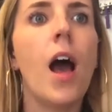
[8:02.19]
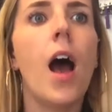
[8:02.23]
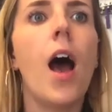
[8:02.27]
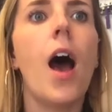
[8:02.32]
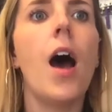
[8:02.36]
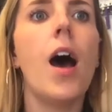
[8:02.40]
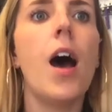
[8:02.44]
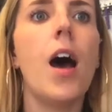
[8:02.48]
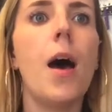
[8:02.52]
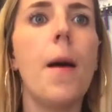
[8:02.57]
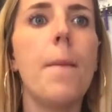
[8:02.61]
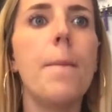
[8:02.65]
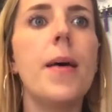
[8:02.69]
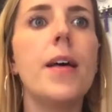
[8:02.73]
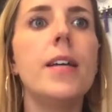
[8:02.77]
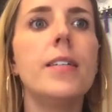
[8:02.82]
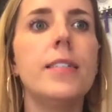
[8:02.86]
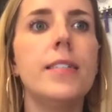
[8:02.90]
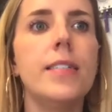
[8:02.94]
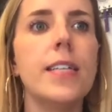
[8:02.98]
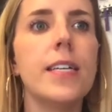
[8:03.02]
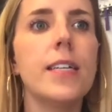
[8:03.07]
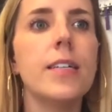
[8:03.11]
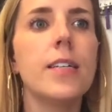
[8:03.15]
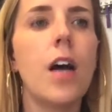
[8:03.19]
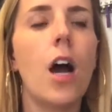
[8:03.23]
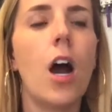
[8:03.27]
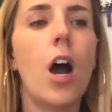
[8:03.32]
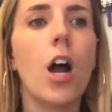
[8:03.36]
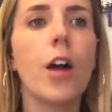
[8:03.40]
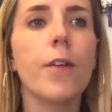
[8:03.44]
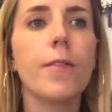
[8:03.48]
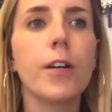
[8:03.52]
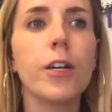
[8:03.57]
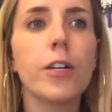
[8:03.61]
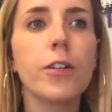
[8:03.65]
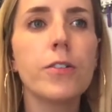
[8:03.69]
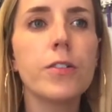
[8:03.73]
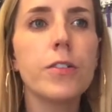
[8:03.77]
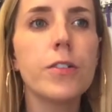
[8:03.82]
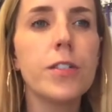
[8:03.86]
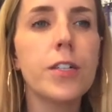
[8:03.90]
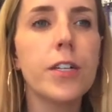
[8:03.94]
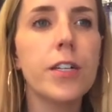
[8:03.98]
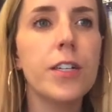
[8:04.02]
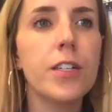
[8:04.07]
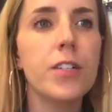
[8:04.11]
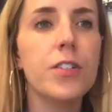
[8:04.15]
Our rehearsals
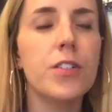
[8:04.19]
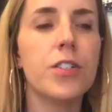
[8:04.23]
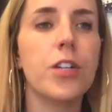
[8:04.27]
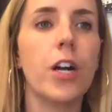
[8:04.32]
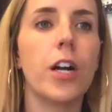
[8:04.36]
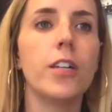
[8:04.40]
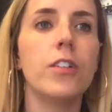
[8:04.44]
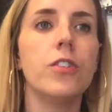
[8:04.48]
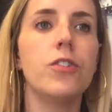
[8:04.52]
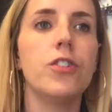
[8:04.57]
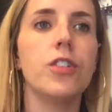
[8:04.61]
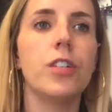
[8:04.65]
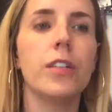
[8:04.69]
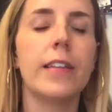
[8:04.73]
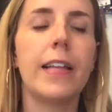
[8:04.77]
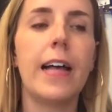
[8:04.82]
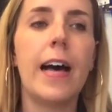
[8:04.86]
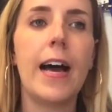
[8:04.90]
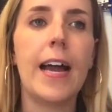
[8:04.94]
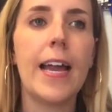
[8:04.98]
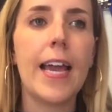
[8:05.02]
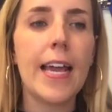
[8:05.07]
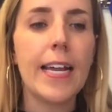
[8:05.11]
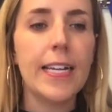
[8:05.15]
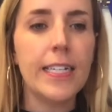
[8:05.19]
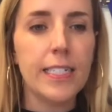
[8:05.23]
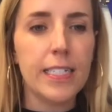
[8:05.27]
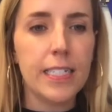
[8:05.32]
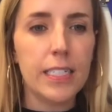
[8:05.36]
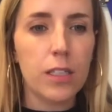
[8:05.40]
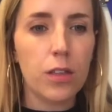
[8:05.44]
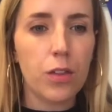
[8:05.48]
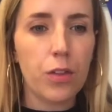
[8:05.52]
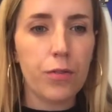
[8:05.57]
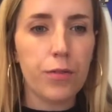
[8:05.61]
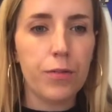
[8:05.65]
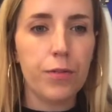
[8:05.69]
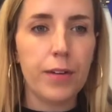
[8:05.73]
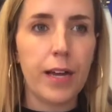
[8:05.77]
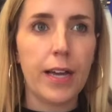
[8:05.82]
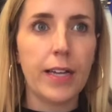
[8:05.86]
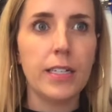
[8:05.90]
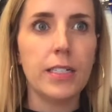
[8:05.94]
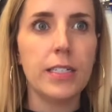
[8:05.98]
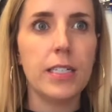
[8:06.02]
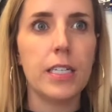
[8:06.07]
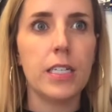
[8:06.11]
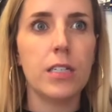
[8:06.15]
are going to start July 18th through
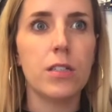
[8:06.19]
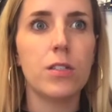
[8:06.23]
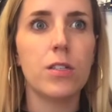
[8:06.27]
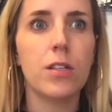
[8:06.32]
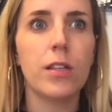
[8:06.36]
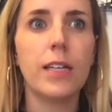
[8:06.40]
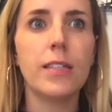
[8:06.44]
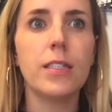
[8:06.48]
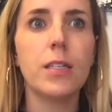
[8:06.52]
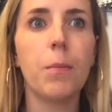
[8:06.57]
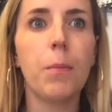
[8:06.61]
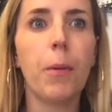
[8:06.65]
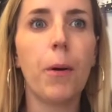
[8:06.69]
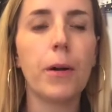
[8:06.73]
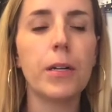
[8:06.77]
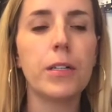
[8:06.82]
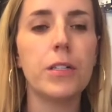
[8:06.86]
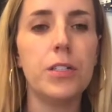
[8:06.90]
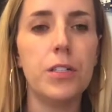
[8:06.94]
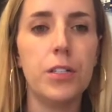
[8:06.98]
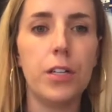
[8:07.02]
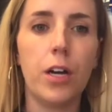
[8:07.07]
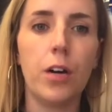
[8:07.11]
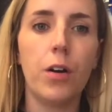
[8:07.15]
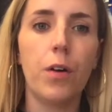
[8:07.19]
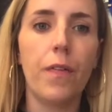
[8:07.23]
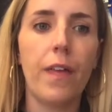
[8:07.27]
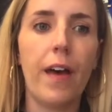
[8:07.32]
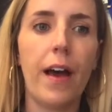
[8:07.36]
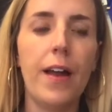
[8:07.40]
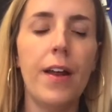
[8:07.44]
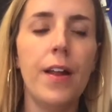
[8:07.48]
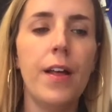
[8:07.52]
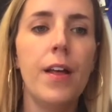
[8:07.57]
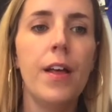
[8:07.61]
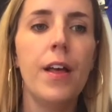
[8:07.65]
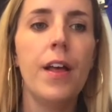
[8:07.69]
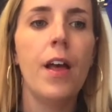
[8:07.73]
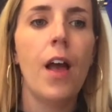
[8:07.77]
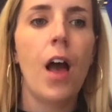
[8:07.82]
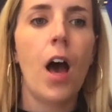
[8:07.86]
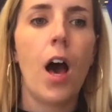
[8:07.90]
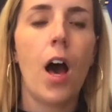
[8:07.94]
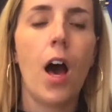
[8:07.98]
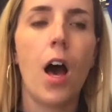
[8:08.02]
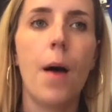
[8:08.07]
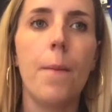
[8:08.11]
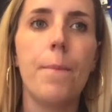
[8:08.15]
19th. So that's important to know that
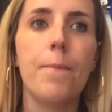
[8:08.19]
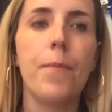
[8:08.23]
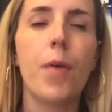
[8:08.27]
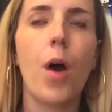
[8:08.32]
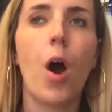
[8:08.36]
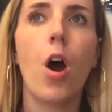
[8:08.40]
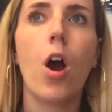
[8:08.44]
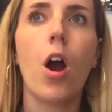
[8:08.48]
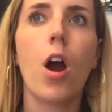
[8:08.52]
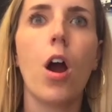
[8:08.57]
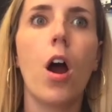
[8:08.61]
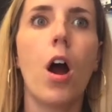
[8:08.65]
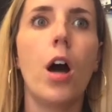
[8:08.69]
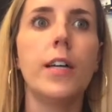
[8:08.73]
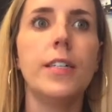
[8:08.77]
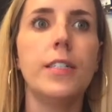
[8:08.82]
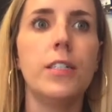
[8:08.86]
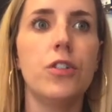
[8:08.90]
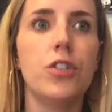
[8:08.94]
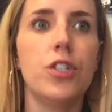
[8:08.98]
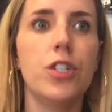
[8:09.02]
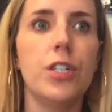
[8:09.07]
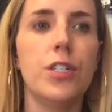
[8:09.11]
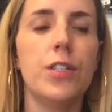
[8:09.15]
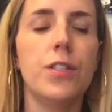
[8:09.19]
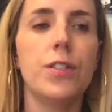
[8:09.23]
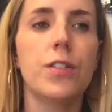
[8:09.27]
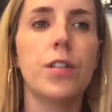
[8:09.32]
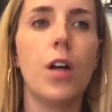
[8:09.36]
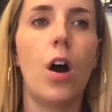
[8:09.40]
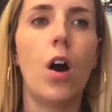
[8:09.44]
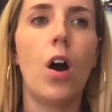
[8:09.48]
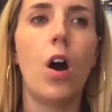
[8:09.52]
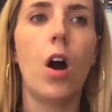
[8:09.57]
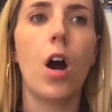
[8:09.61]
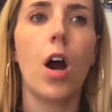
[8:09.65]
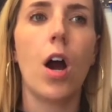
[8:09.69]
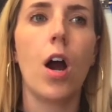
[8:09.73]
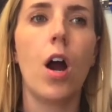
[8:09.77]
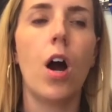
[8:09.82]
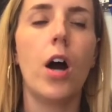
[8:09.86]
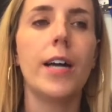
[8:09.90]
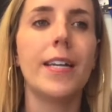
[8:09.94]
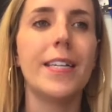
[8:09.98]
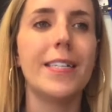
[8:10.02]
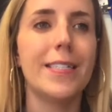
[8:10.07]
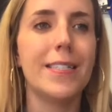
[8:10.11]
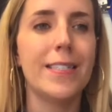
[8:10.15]
our auditions are
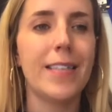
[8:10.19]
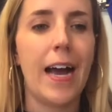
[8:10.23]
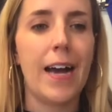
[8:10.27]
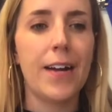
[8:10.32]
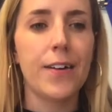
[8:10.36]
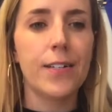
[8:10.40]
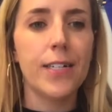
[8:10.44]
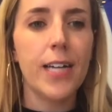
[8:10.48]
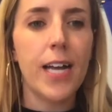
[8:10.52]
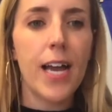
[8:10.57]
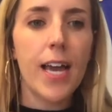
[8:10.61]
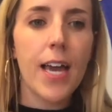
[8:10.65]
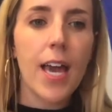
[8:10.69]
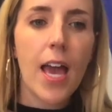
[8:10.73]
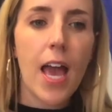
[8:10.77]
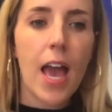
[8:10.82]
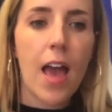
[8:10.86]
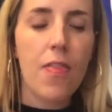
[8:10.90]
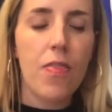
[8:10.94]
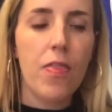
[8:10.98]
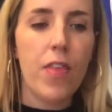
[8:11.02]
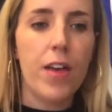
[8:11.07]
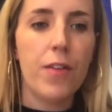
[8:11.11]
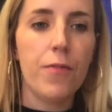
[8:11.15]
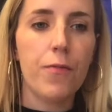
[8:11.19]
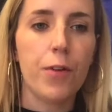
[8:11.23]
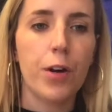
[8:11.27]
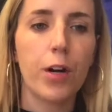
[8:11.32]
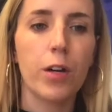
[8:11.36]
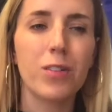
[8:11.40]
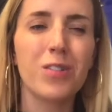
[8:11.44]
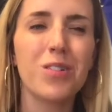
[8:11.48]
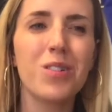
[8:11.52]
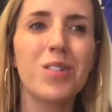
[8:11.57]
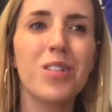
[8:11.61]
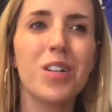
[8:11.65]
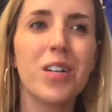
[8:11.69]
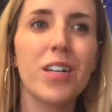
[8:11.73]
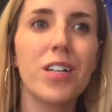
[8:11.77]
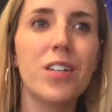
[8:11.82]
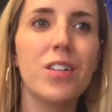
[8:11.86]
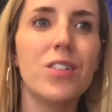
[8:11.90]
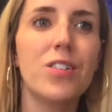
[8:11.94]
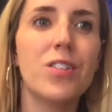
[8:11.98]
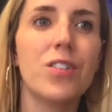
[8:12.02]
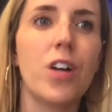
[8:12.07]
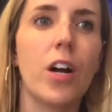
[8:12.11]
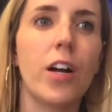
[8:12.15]
on a Saturday, and then rehearsals are going to
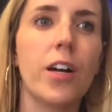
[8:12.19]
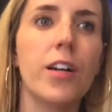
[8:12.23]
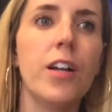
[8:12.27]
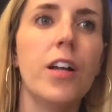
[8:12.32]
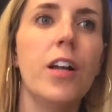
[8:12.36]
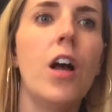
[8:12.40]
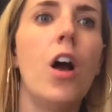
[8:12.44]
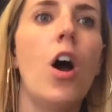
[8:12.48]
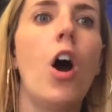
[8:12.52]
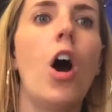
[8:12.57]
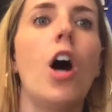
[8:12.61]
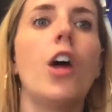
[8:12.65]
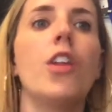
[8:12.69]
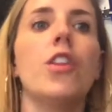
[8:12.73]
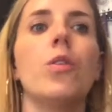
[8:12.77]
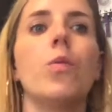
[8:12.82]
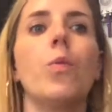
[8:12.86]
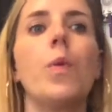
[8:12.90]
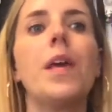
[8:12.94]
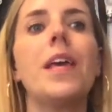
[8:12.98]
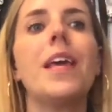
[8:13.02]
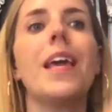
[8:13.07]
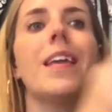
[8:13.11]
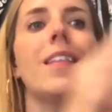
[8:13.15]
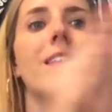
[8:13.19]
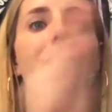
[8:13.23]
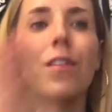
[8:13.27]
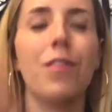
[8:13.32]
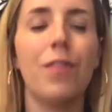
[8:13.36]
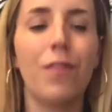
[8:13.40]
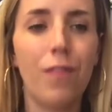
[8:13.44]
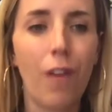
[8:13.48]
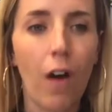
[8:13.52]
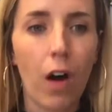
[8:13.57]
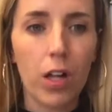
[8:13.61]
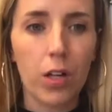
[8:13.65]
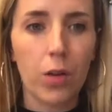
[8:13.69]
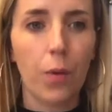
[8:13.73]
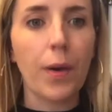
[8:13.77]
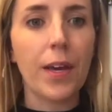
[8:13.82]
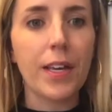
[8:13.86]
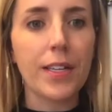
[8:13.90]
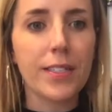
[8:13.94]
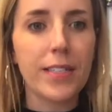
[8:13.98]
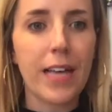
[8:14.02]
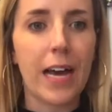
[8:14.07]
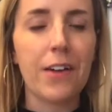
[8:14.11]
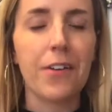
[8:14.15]
start on the weekend the following
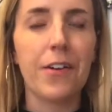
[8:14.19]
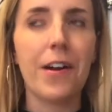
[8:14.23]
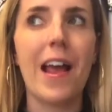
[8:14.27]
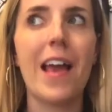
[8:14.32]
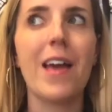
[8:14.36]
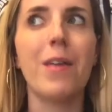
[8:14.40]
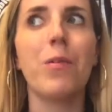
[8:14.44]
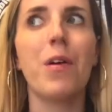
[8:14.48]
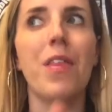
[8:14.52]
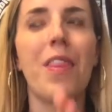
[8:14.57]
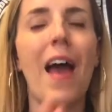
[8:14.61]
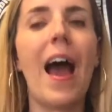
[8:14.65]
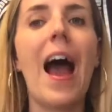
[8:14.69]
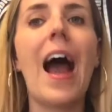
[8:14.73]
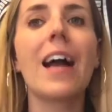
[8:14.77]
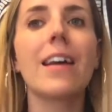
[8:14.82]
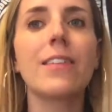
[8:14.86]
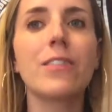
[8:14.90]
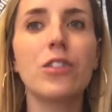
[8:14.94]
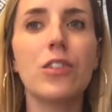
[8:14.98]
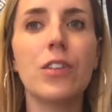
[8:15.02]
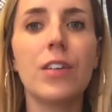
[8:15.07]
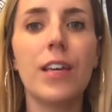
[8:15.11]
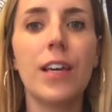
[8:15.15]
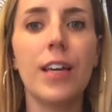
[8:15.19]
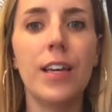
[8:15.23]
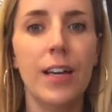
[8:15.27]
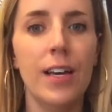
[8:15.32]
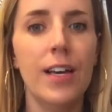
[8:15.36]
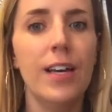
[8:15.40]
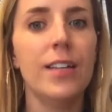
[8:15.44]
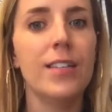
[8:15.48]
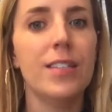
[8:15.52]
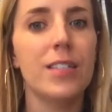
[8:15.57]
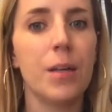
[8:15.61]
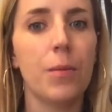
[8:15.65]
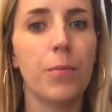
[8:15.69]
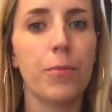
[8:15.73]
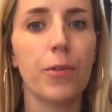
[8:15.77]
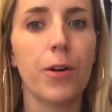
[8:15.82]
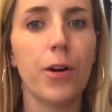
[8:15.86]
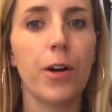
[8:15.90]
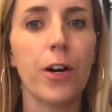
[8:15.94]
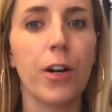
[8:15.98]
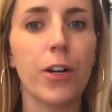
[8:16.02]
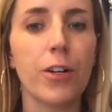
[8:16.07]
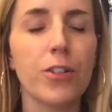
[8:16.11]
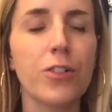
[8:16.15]
Saturday, with actually some
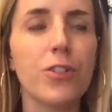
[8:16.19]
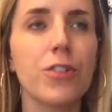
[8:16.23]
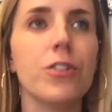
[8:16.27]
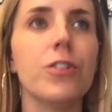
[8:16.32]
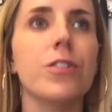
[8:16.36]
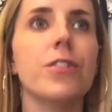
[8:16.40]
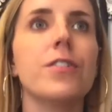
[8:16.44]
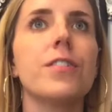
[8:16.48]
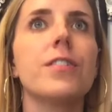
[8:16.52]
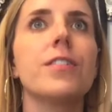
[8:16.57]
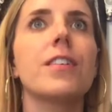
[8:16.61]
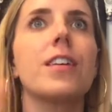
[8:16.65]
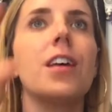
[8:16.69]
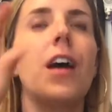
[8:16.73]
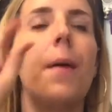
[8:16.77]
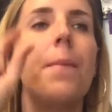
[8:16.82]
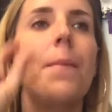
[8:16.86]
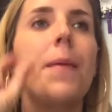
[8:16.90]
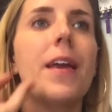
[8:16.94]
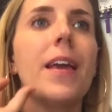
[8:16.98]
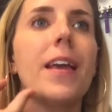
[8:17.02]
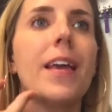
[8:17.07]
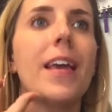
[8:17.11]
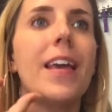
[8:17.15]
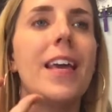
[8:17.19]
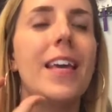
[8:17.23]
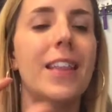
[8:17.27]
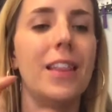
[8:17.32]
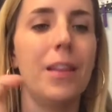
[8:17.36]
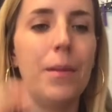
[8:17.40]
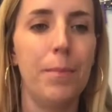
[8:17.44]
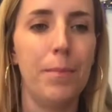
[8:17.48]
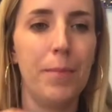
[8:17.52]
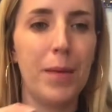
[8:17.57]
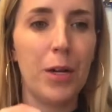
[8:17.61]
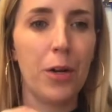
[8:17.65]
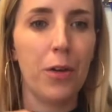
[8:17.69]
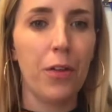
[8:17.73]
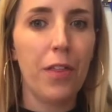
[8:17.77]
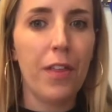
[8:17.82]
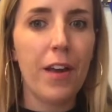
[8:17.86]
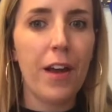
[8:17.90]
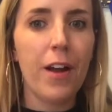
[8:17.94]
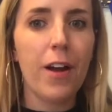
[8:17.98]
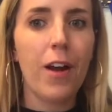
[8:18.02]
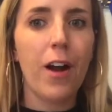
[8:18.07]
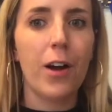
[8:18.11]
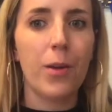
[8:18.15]
rehearsals coming in the middle
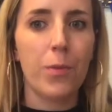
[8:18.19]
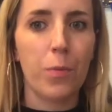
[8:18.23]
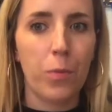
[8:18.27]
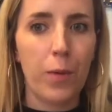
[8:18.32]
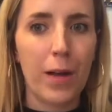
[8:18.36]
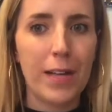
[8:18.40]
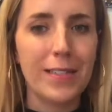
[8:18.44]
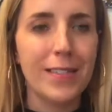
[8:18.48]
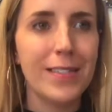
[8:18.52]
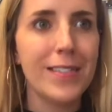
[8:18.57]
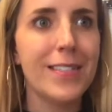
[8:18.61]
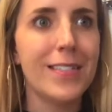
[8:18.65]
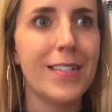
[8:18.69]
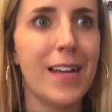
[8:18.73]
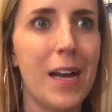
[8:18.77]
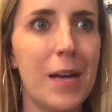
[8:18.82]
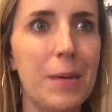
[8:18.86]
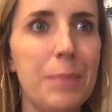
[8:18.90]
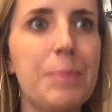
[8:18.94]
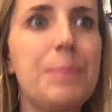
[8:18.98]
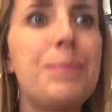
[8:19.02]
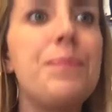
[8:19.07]
there on Wednesday.